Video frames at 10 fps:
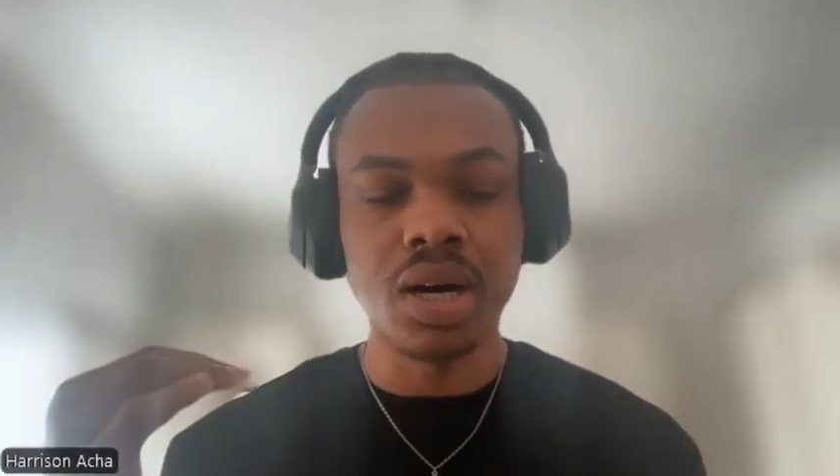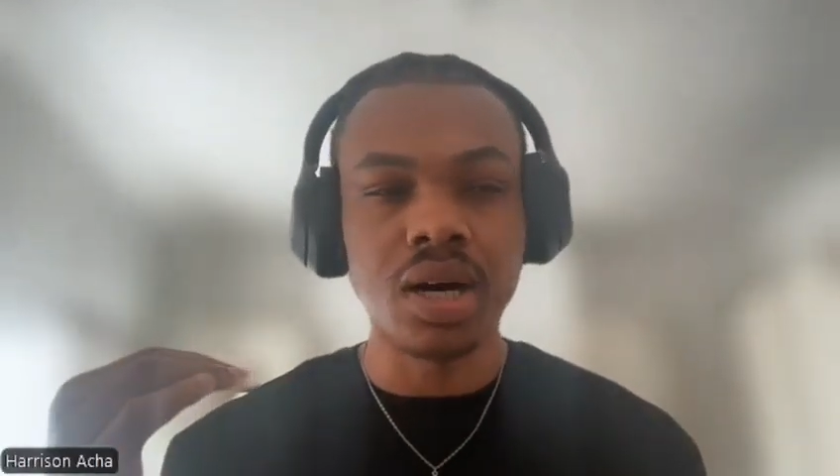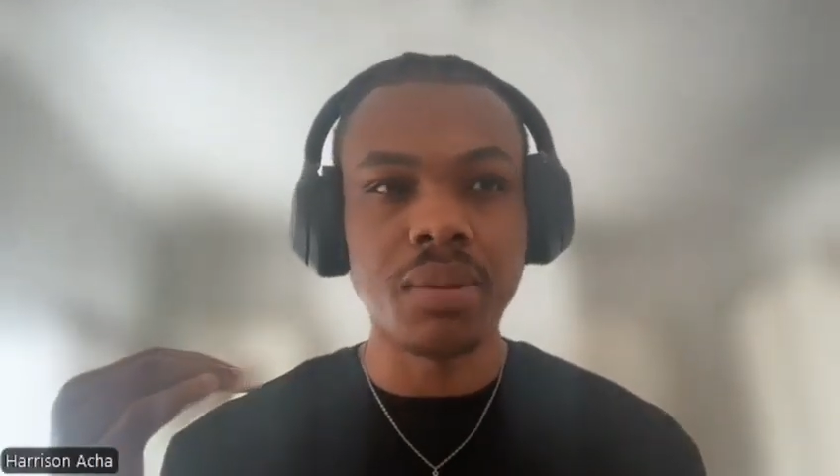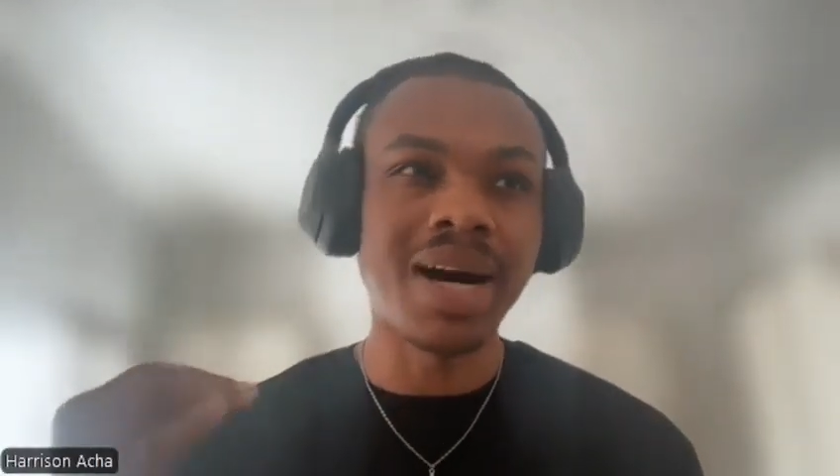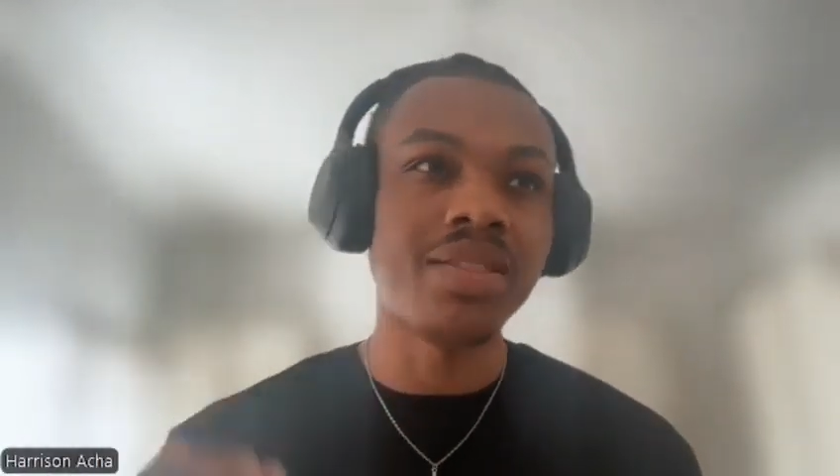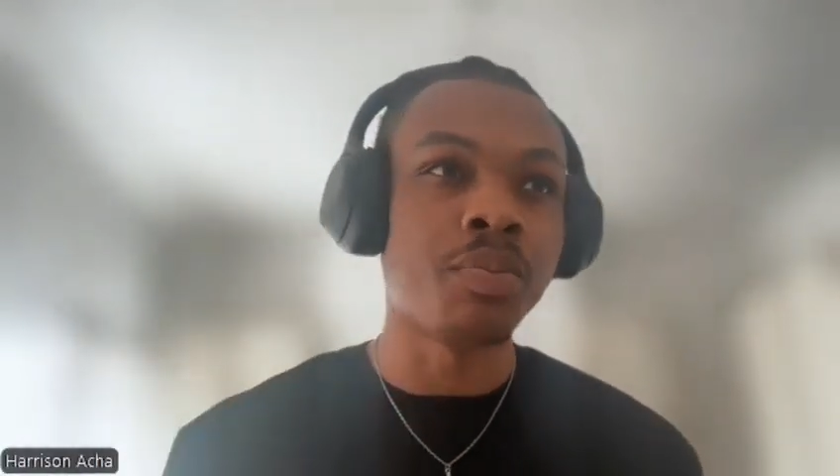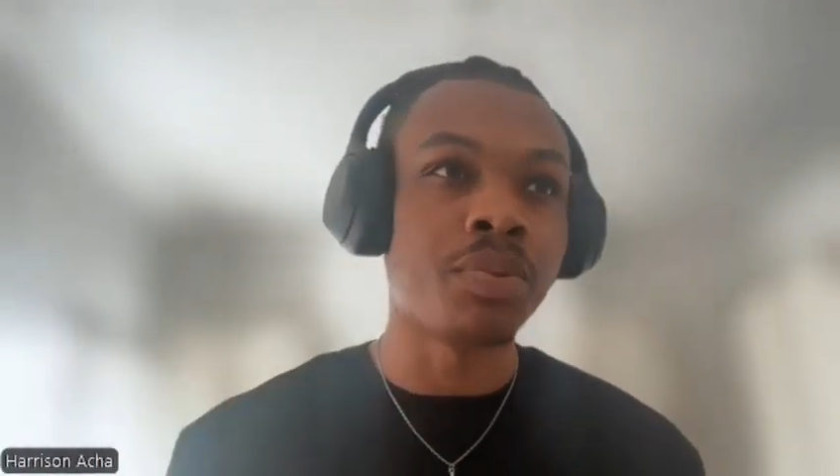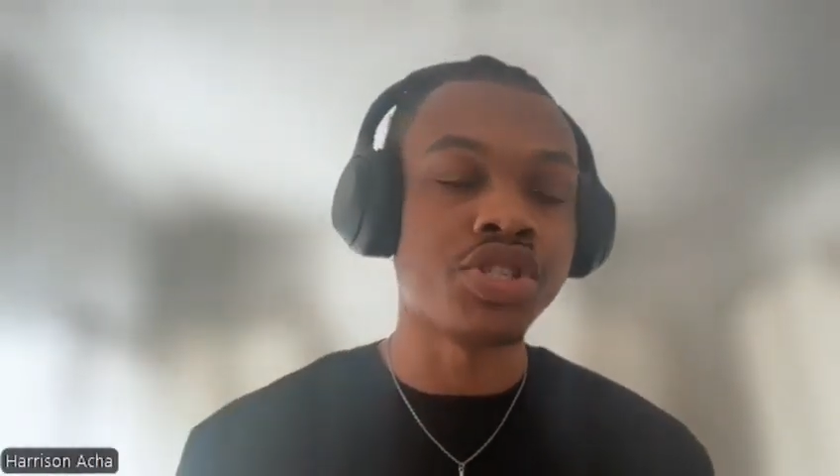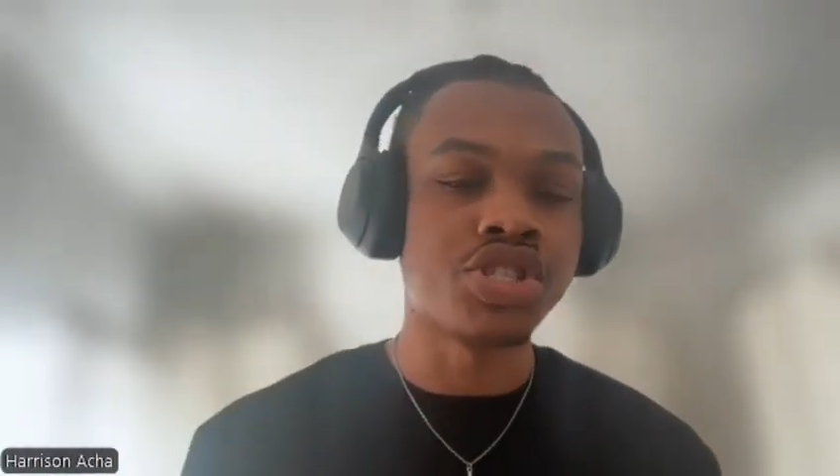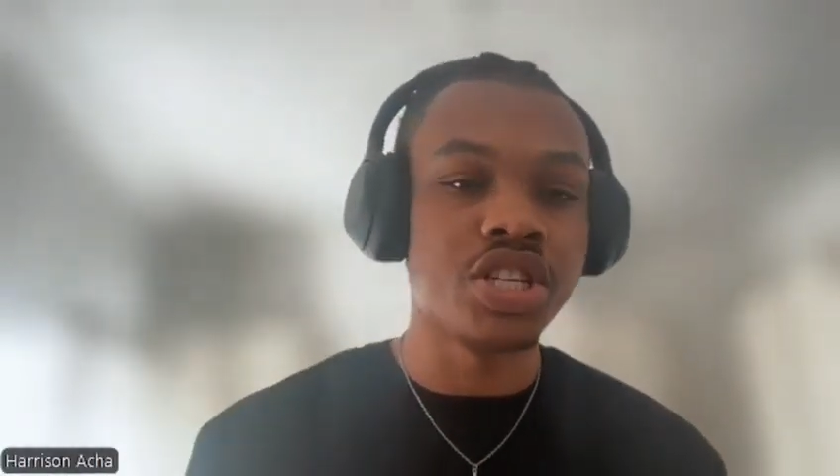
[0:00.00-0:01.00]
um, had the
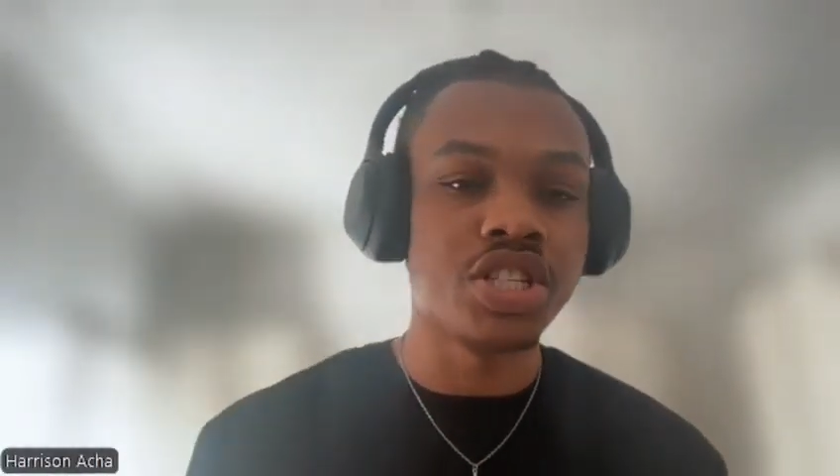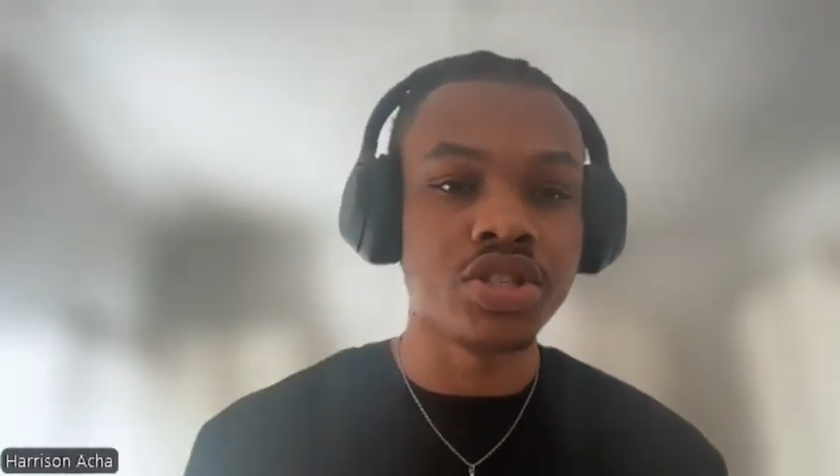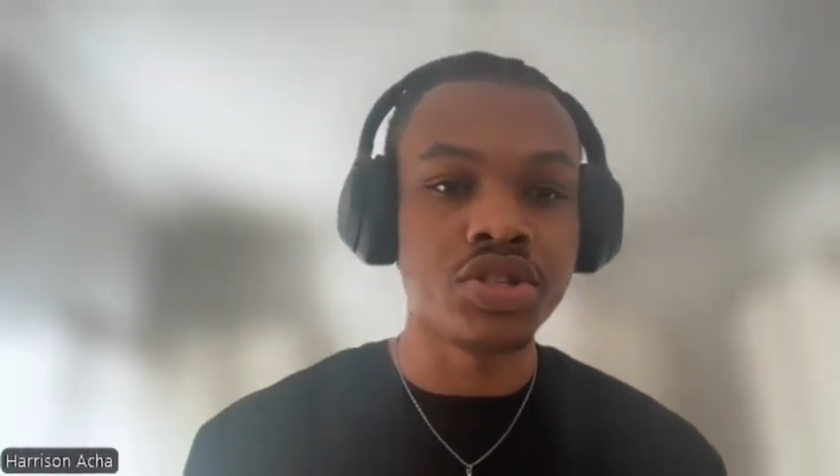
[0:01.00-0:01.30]
opportunity